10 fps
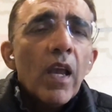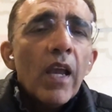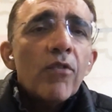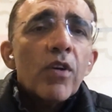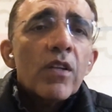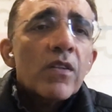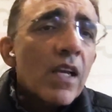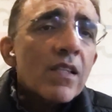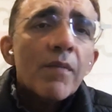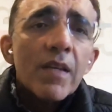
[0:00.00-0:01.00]
And you can
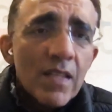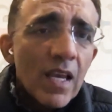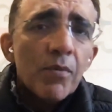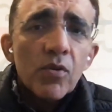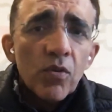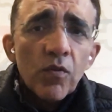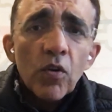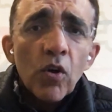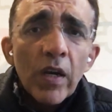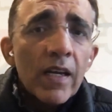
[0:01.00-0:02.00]
take some examples. So if you
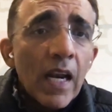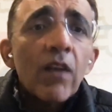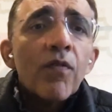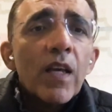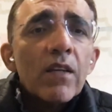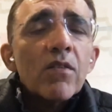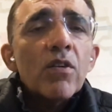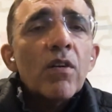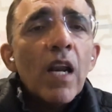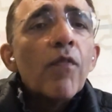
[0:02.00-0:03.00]
look at Netflix,
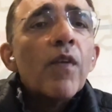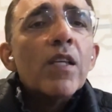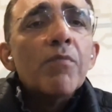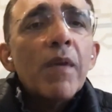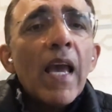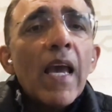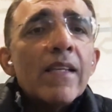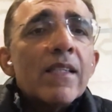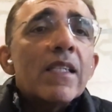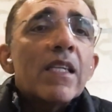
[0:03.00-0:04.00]
Netflix began
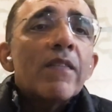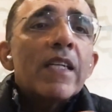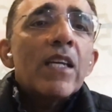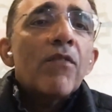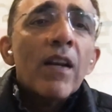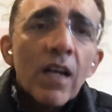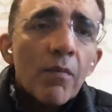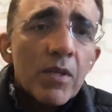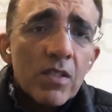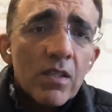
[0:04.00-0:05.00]
as a DVD rental
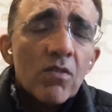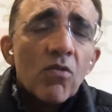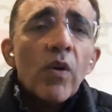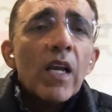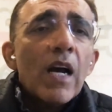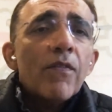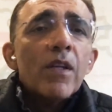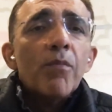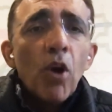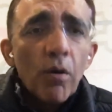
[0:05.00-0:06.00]
business going
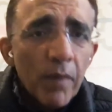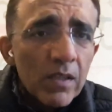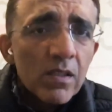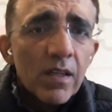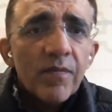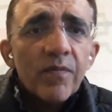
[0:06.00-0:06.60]
after Blockbuster.